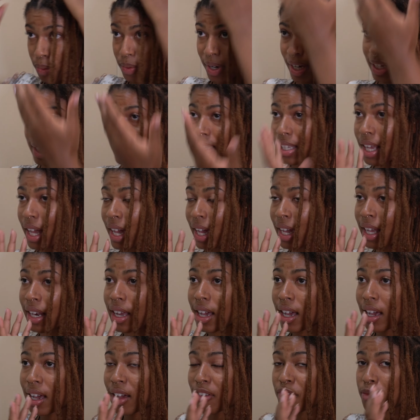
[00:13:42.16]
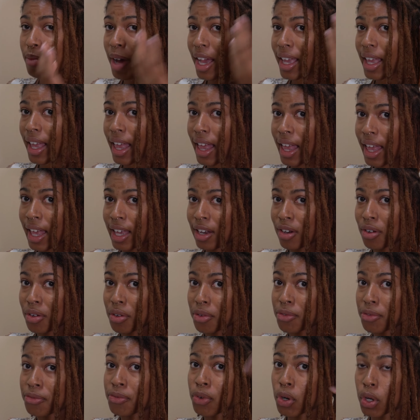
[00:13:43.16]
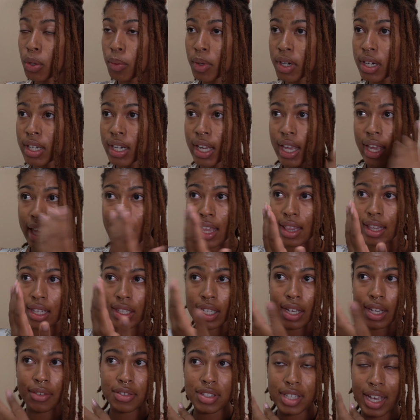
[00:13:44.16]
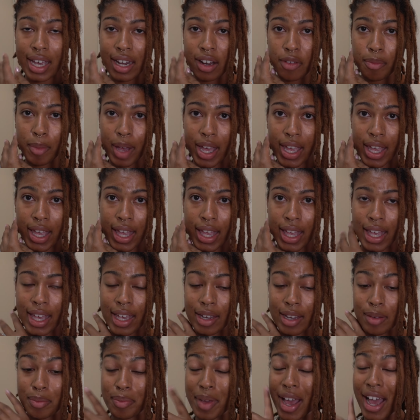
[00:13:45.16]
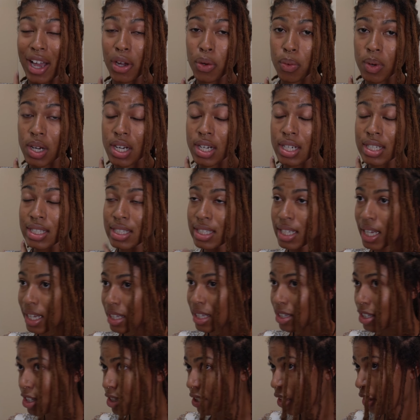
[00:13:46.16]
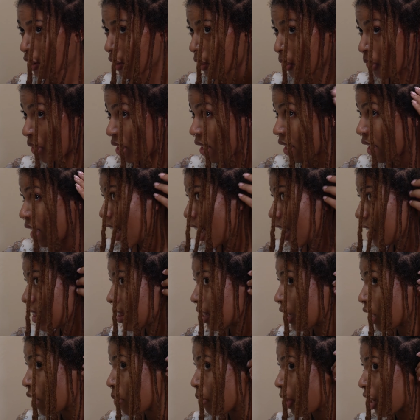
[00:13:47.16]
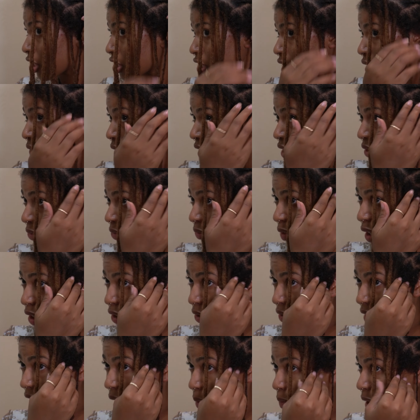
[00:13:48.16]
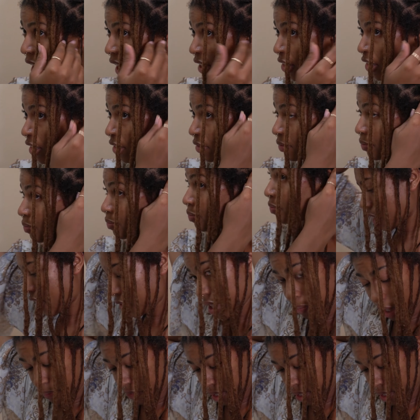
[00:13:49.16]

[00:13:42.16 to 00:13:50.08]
right side of my head forward and the left side of my head backwards, and so I think I'm actually going to follow that pattern. And